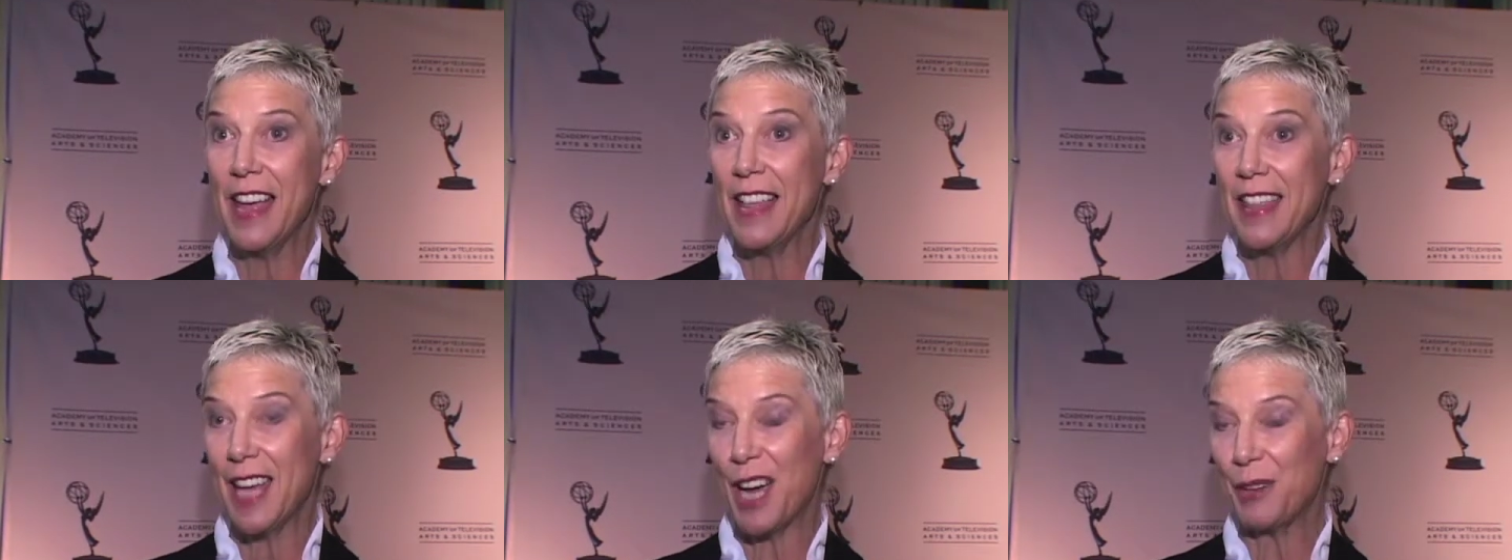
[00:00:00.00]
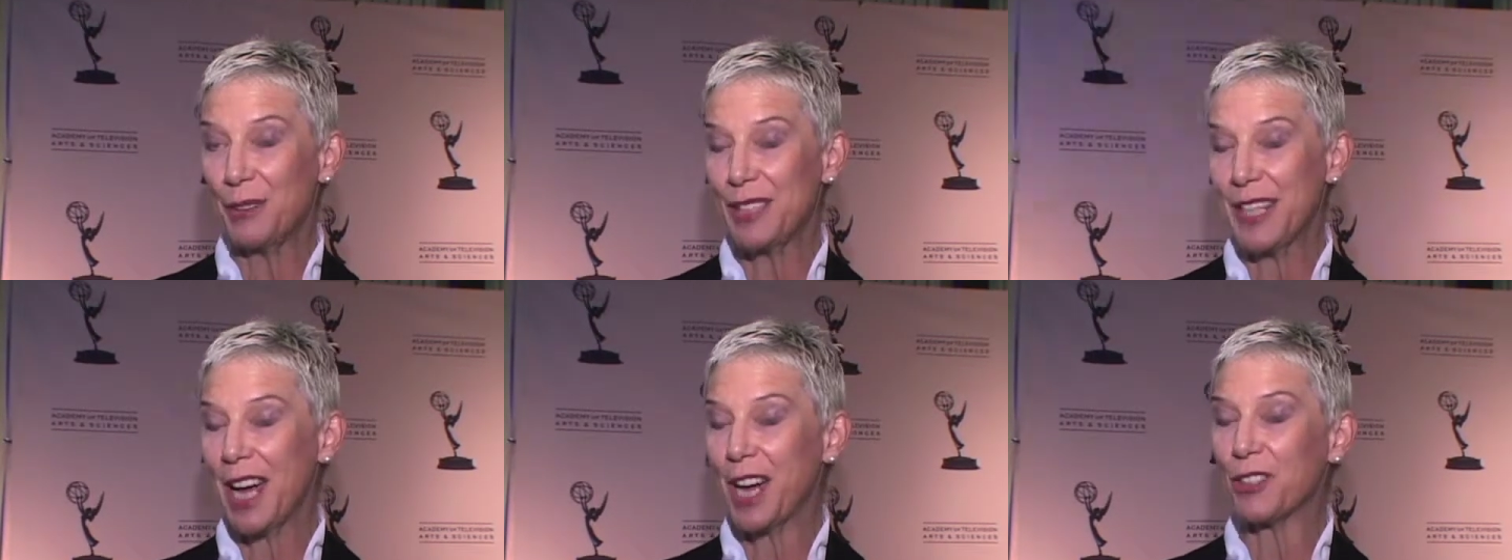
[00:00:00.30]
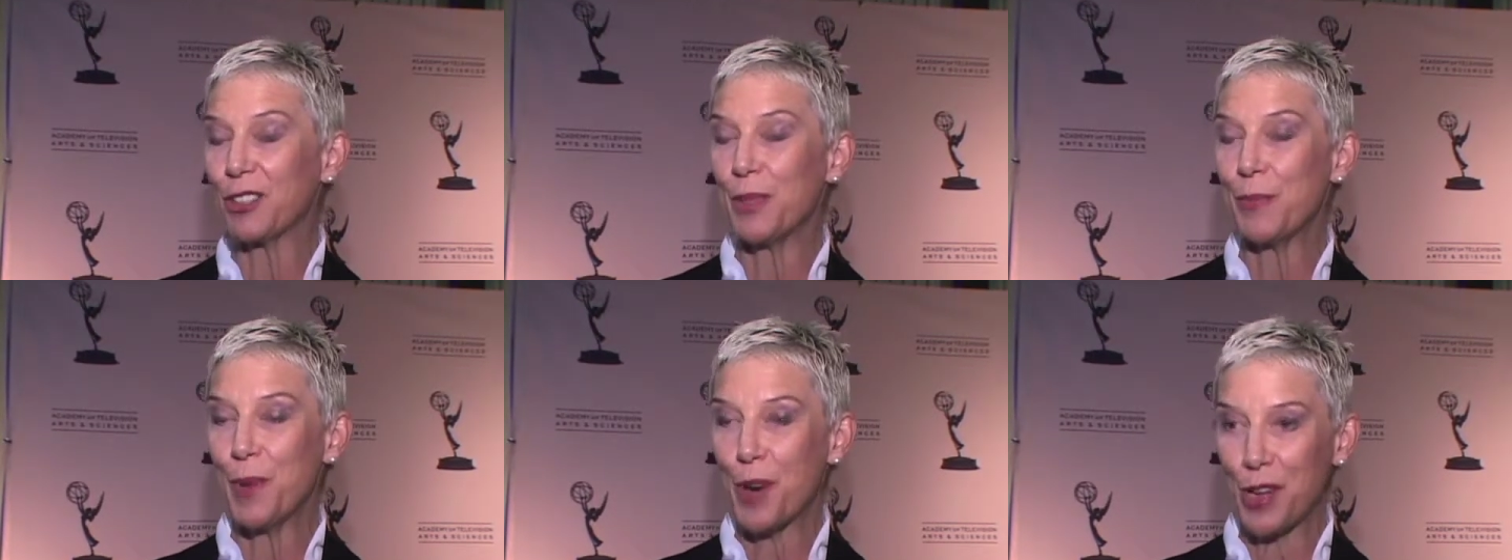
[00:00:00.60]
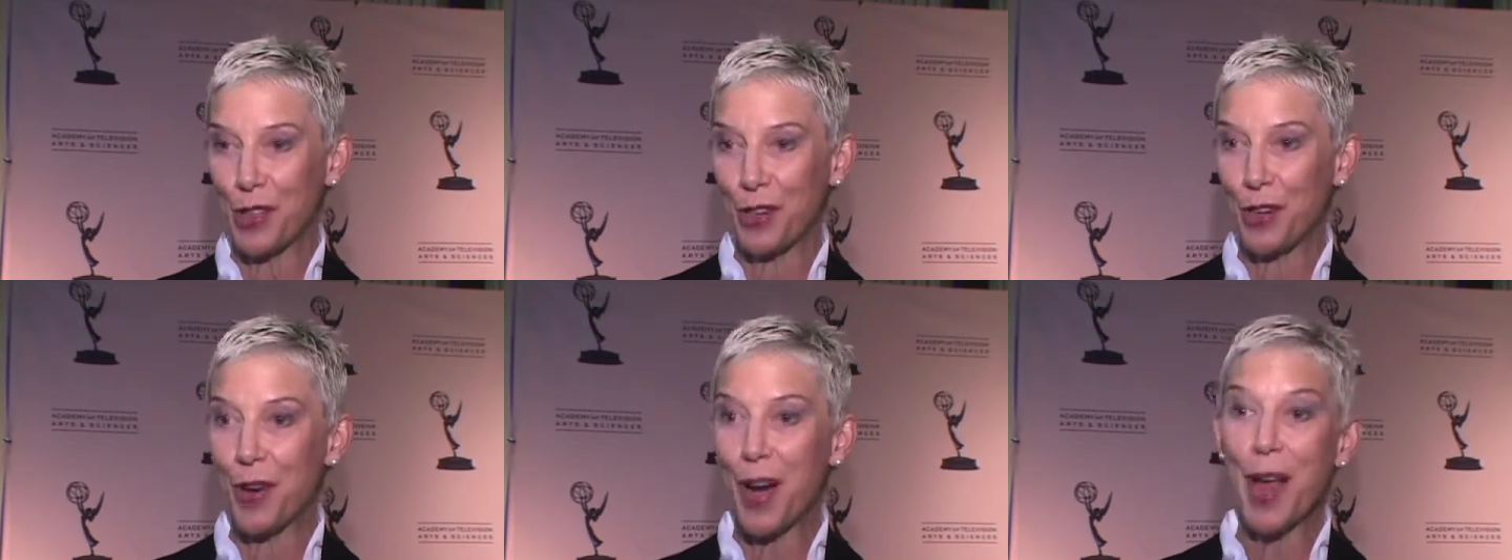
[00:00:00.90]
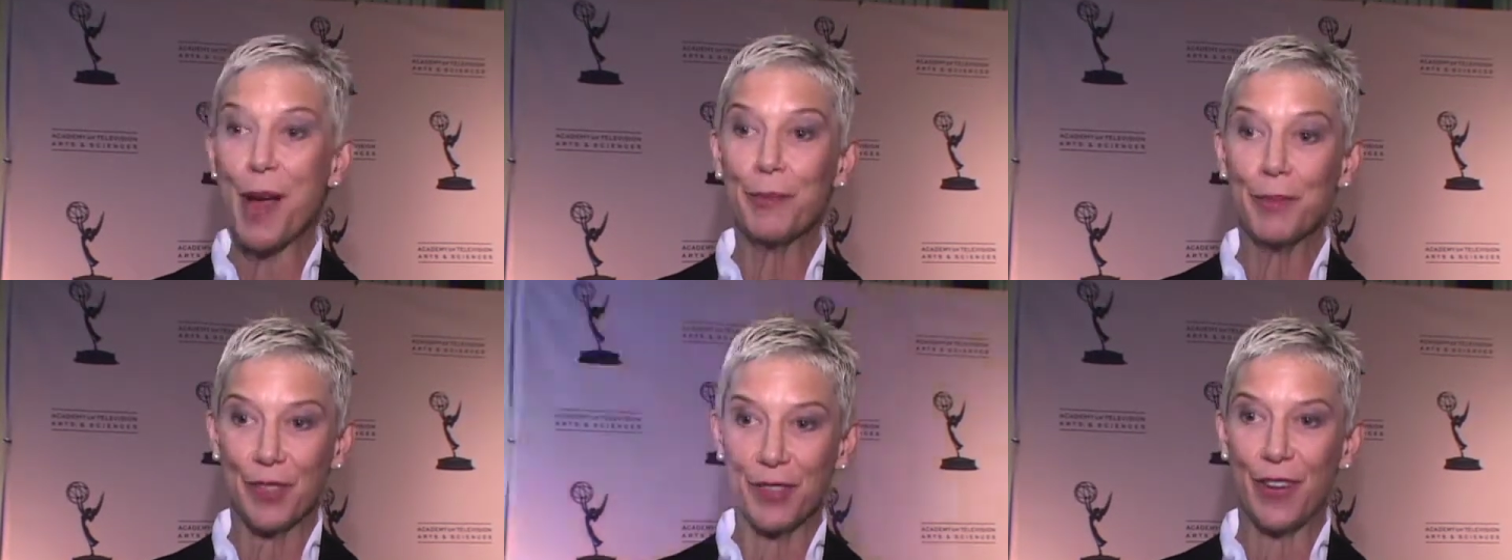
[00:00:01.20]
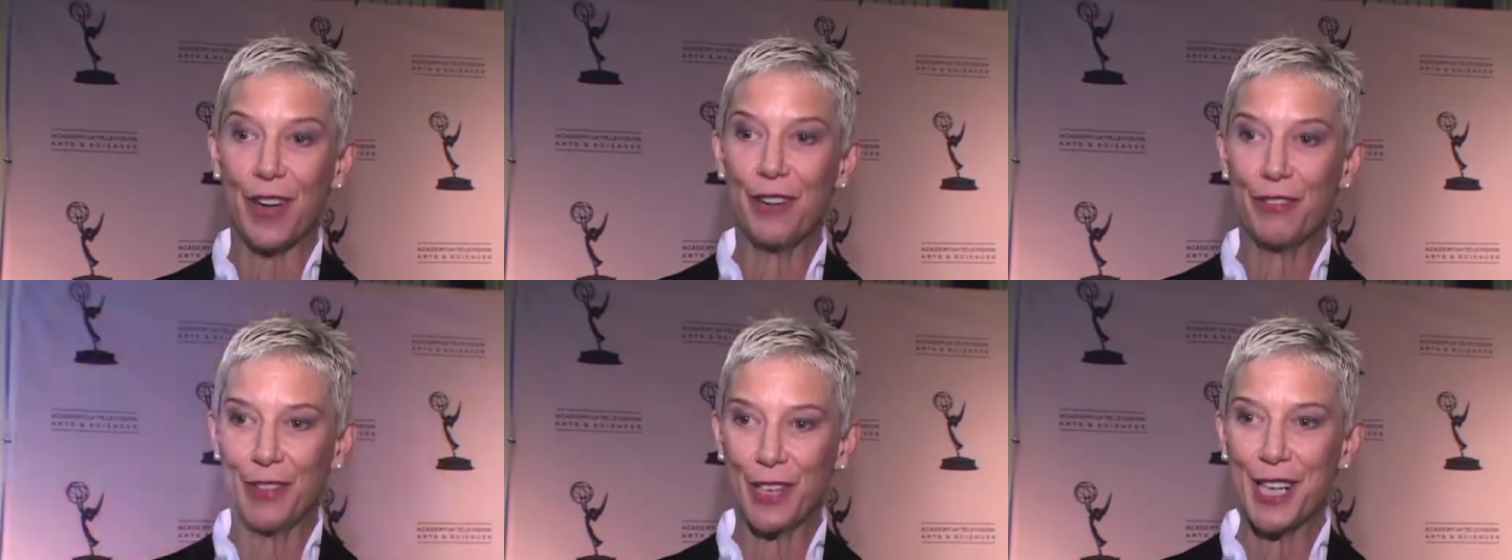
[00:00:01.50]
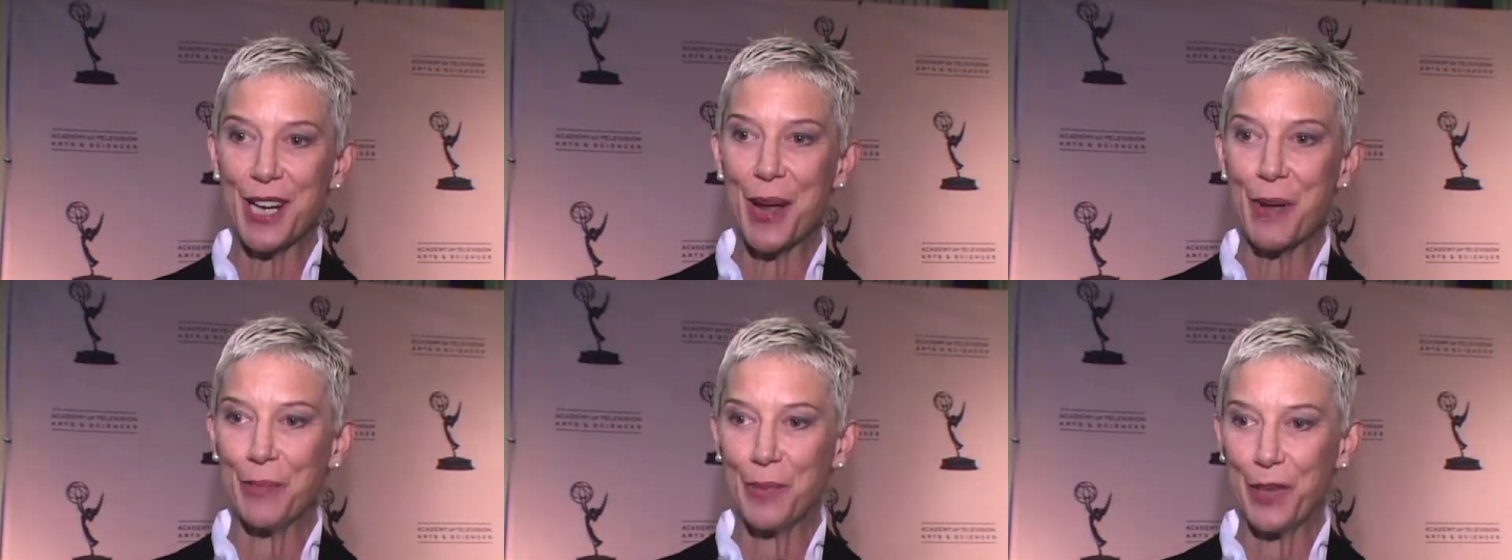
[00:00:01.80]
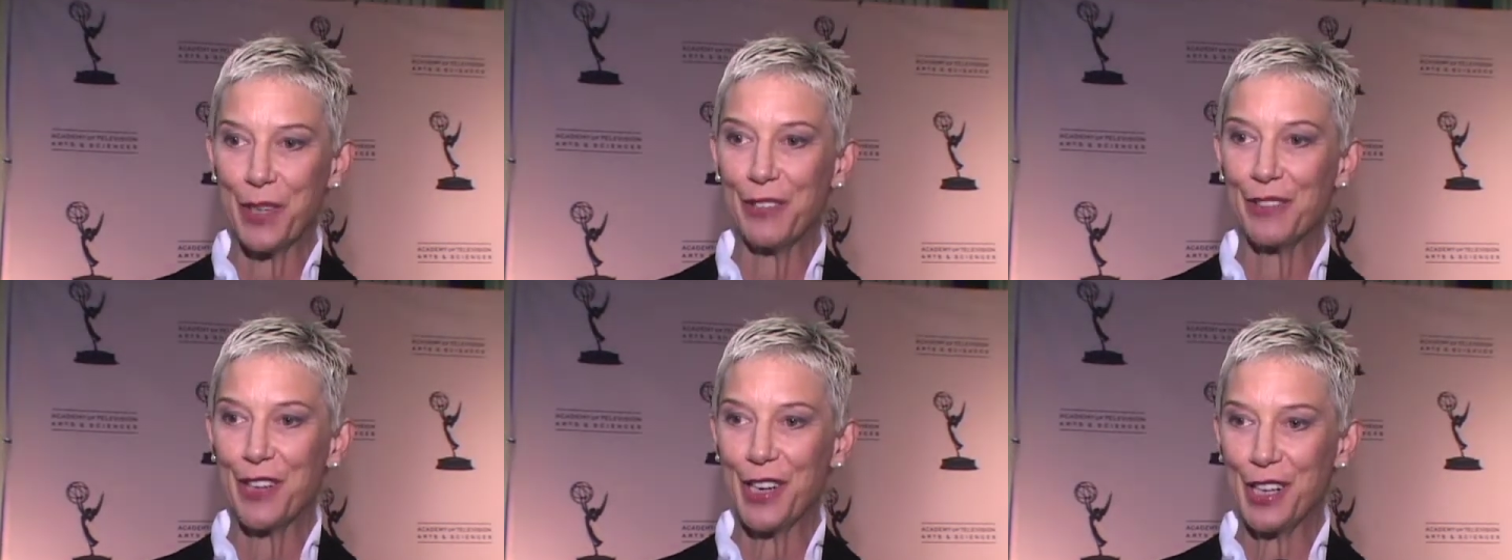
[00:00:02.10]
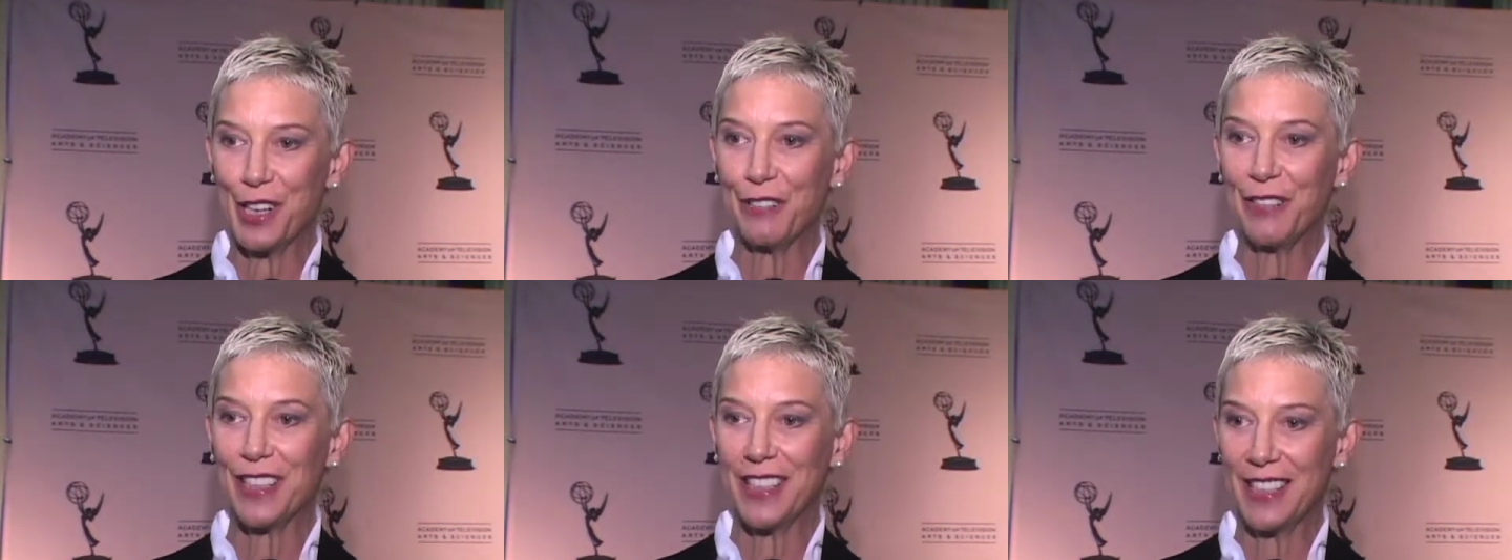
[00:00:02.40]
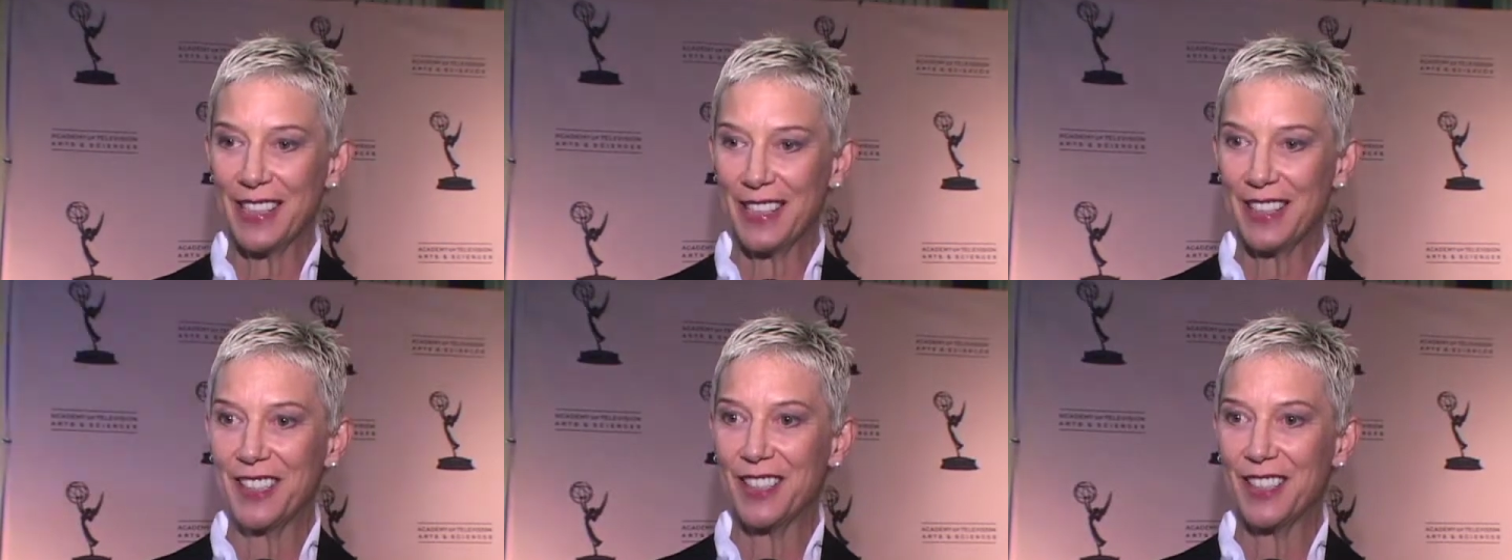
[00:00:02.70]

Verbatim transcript: That was actually Martha Graham's favorite number of all of his.